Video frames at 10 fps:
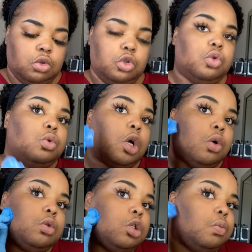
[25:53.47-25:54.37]
too
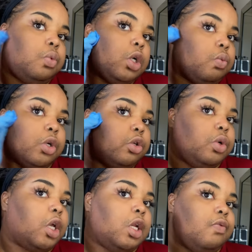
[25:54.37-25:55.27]
cold to the point where
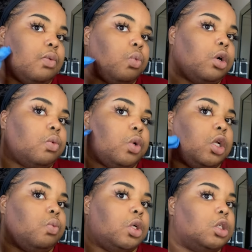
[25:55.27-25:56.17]
you can't even work with
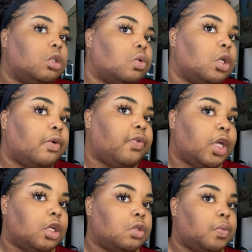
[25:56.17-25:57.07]
it once it's on your
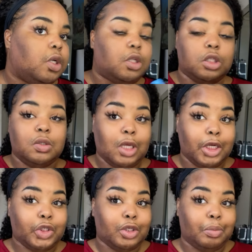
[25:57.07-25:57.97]
face. But it's
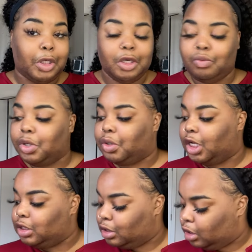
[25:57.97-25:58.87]
actually picking up real
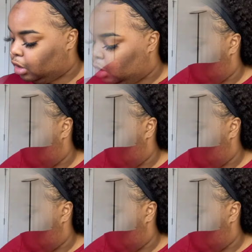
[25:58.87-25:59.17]
nicely,